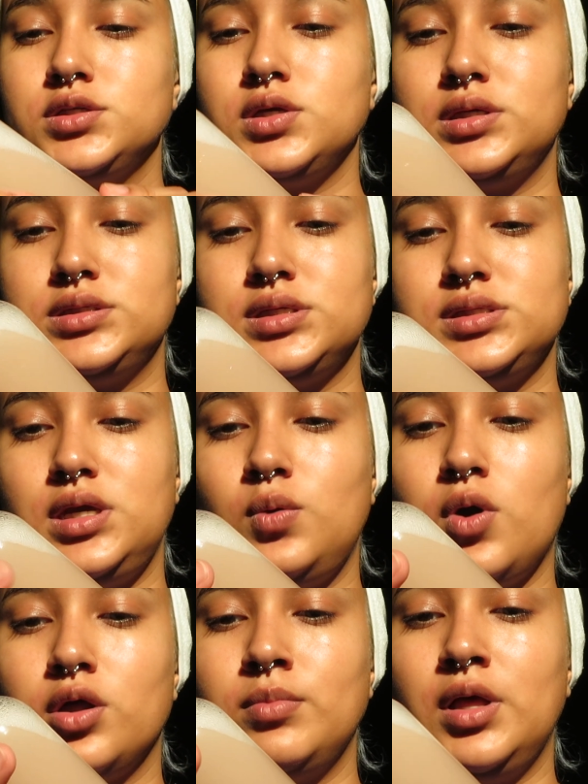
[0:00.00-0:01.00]
So this is the
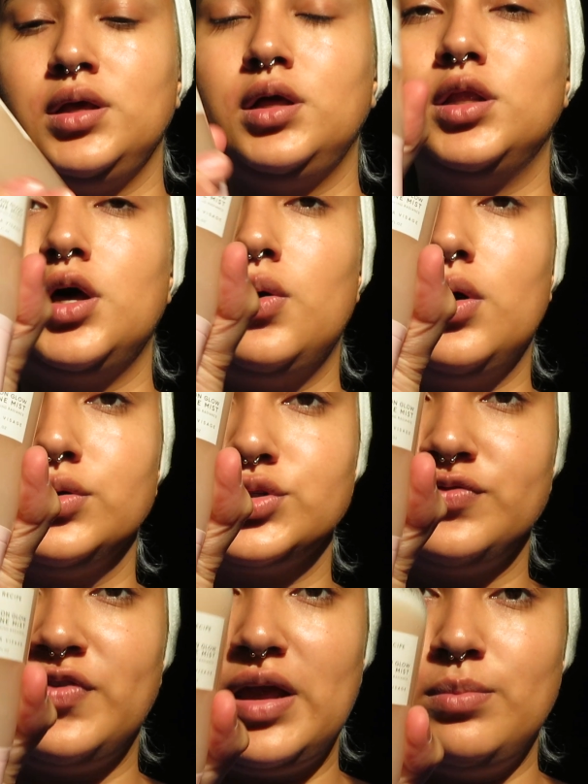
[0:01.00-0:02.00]
Watermelon Glow
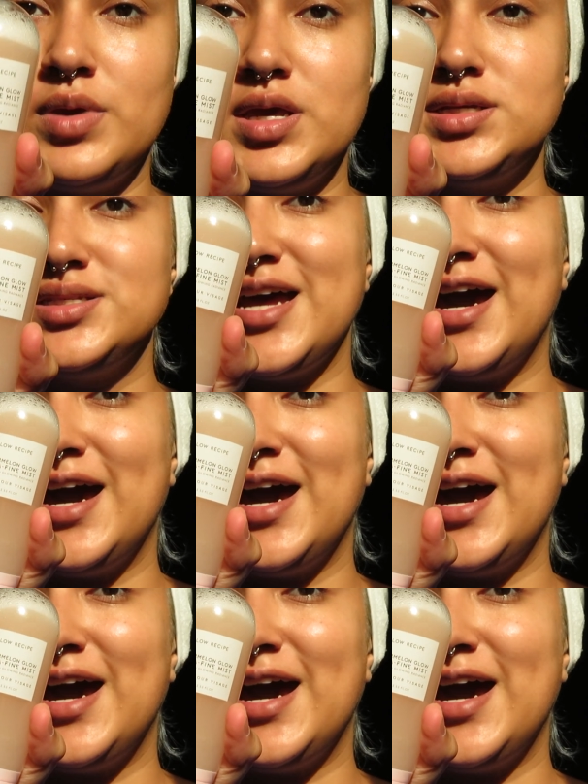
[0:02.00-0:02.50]
Ultra Fine Mist.